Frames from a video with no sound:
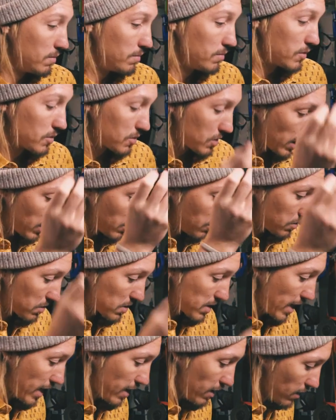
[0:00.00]
So I use
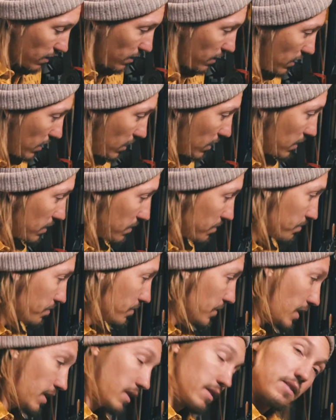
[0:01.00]
that
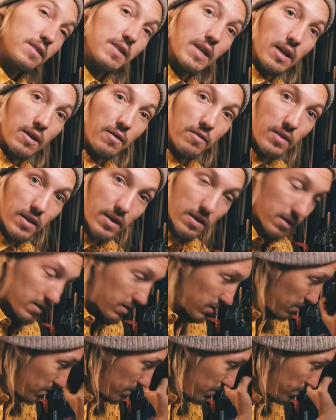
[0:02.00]
instead of this.